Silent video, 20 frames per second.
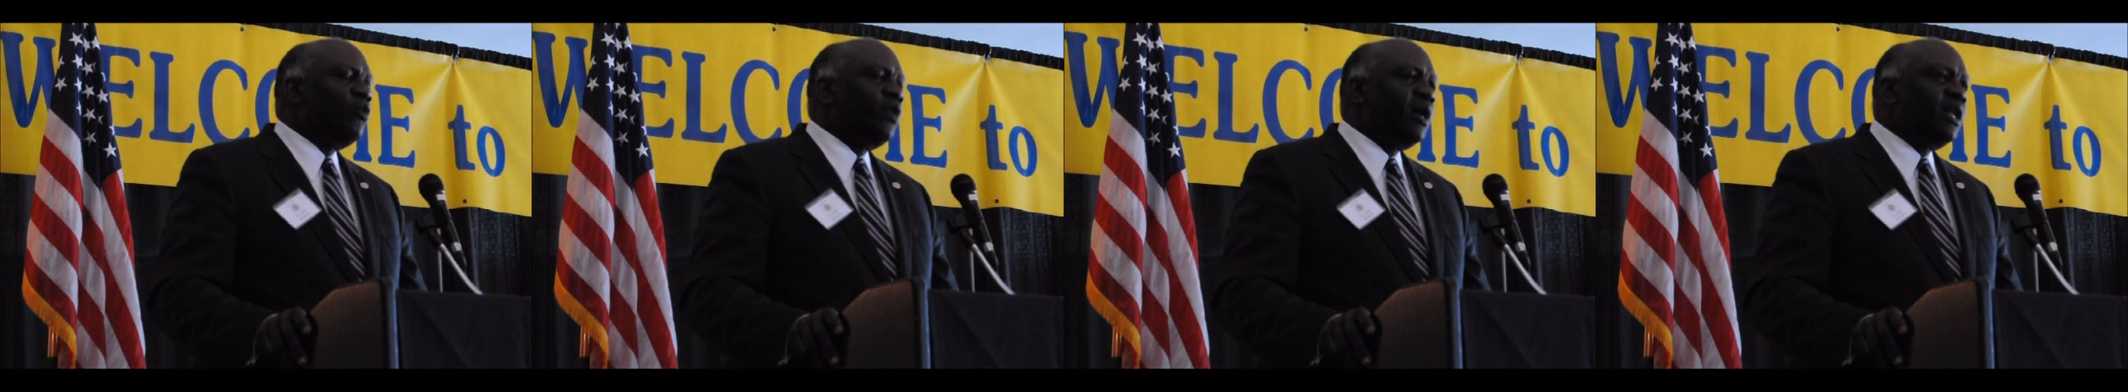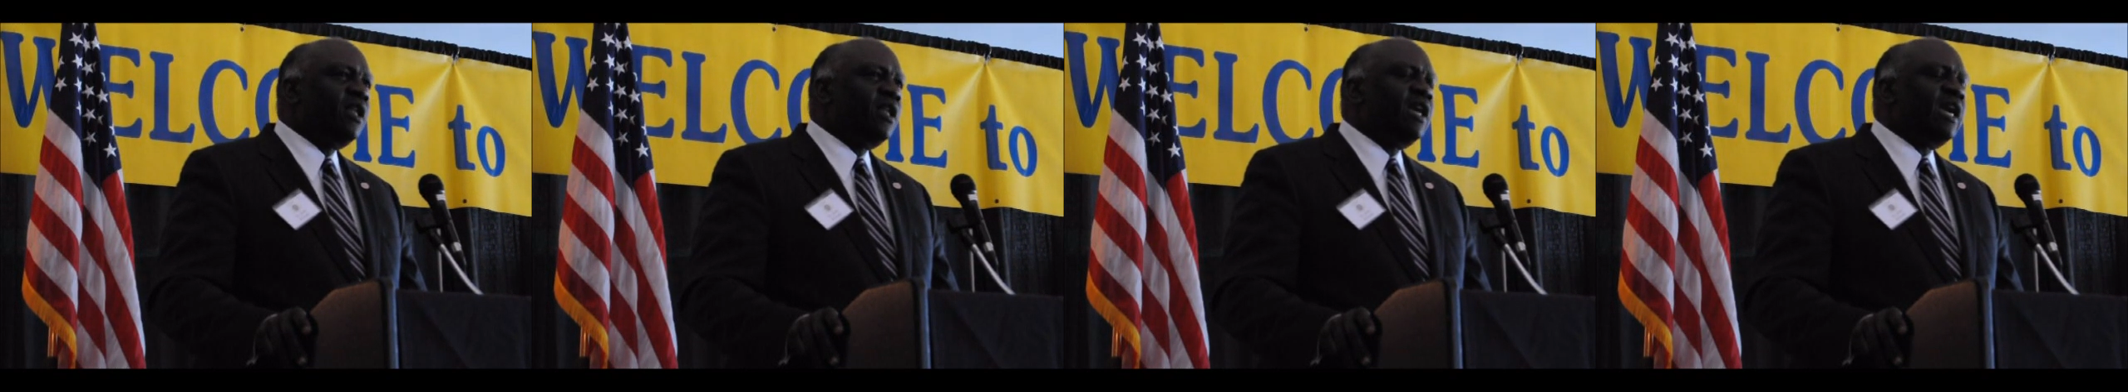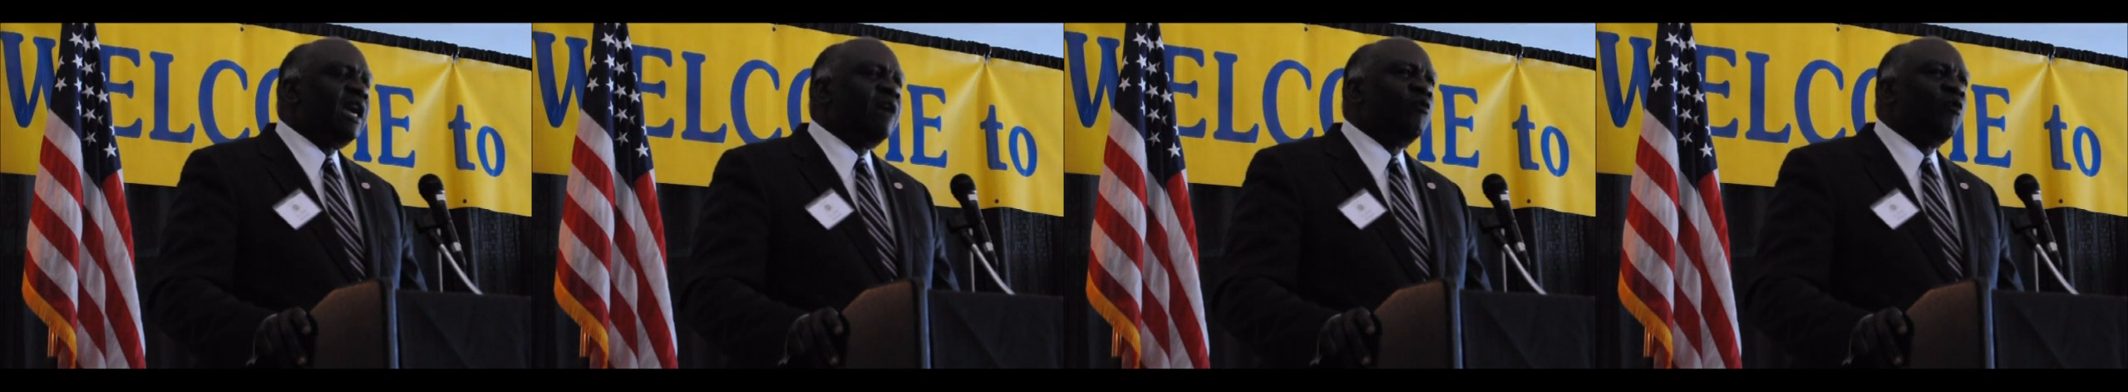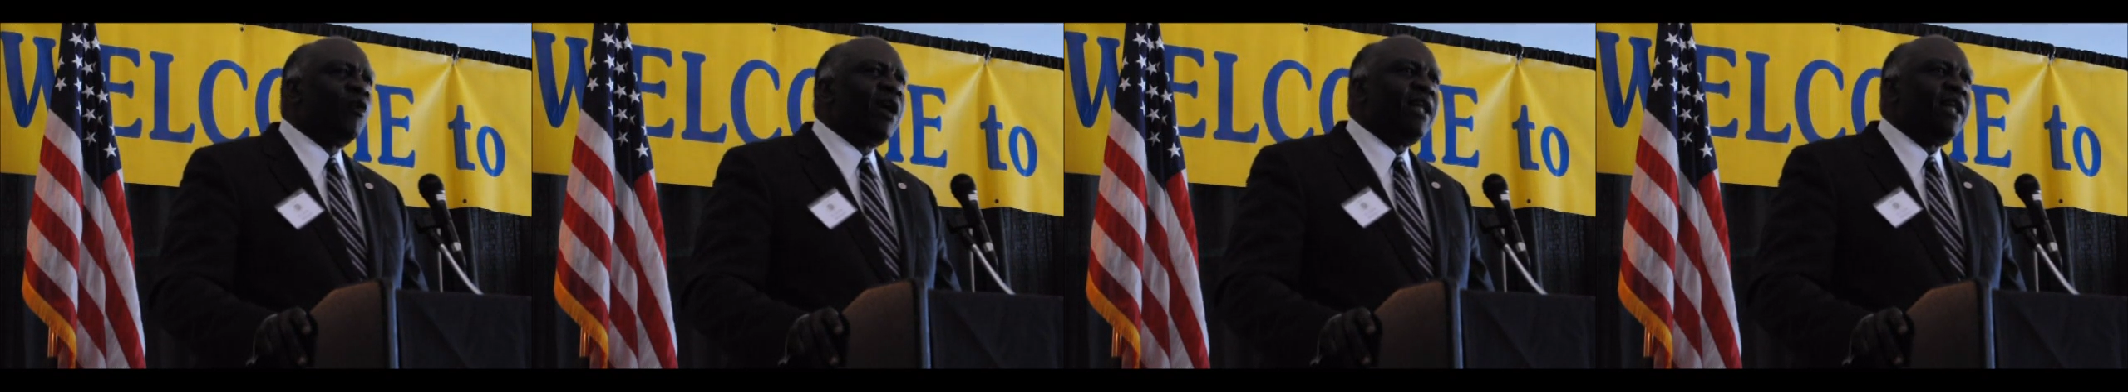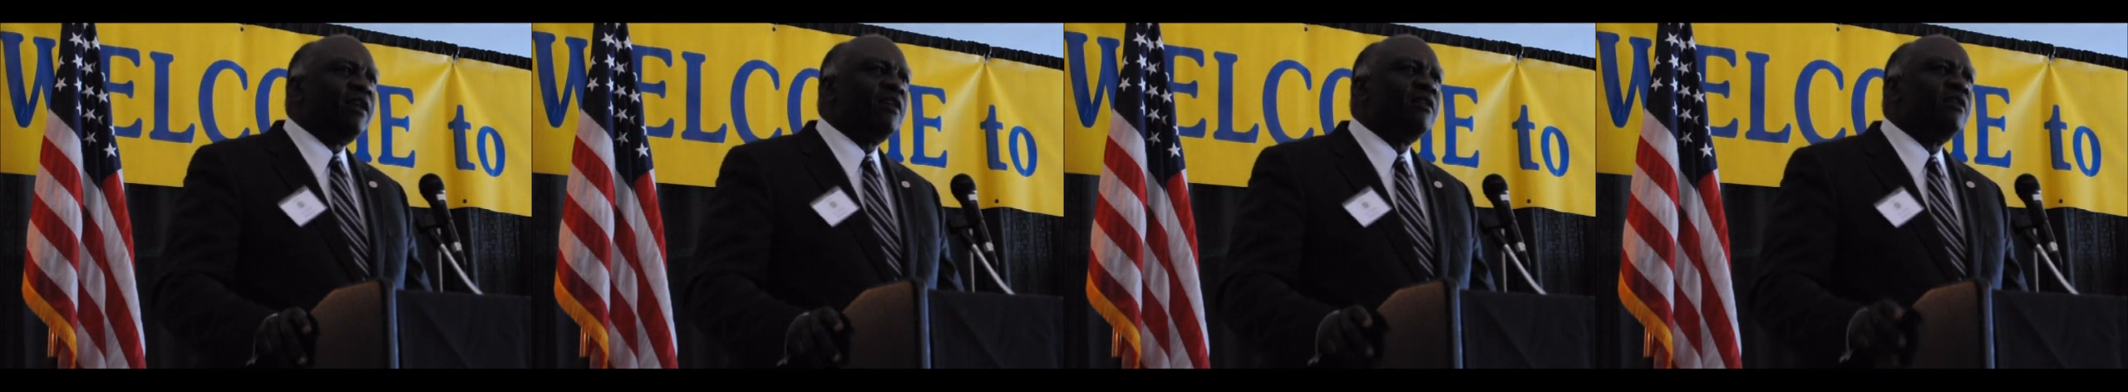willing and
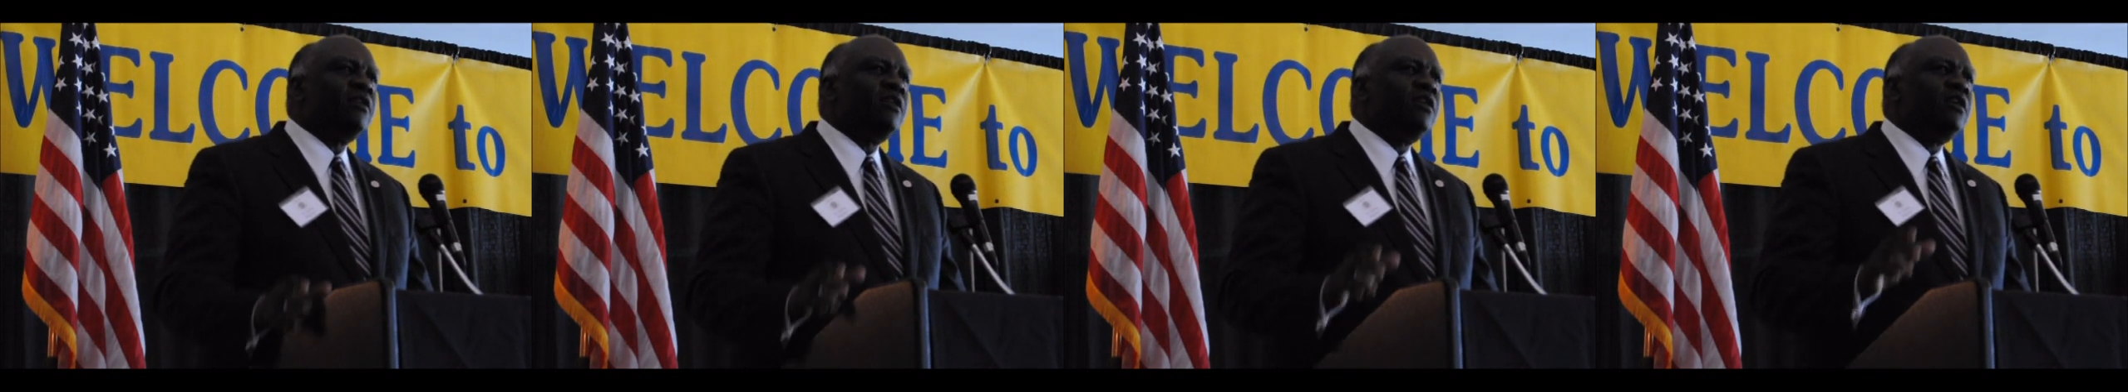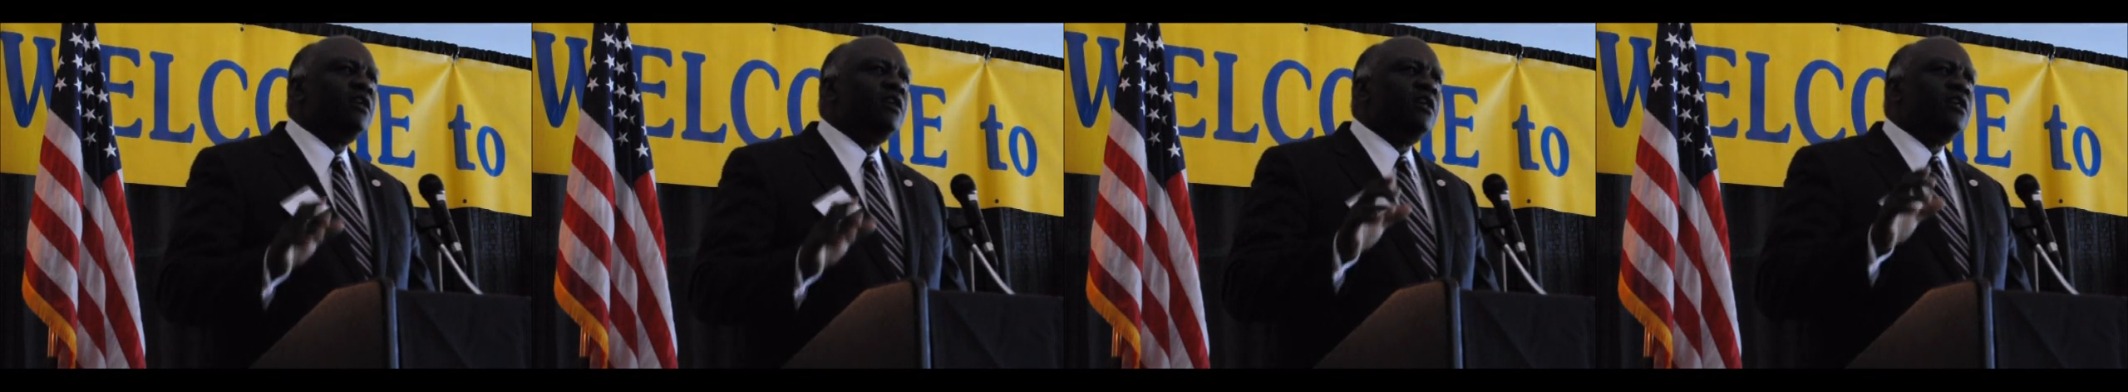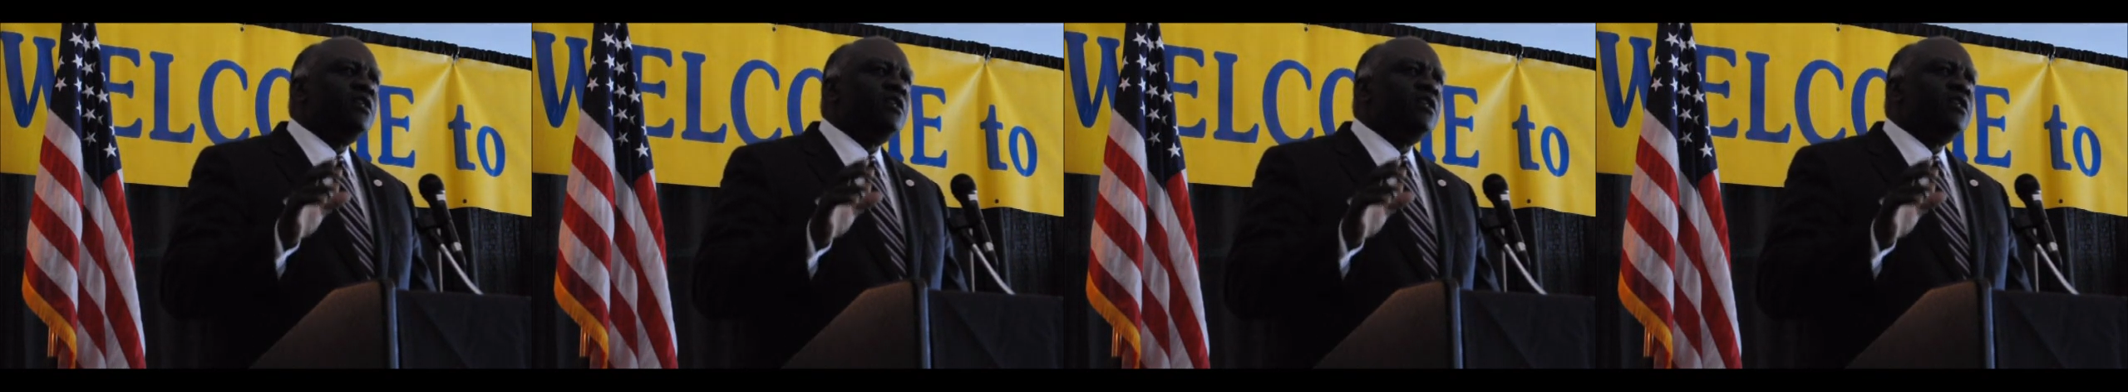ready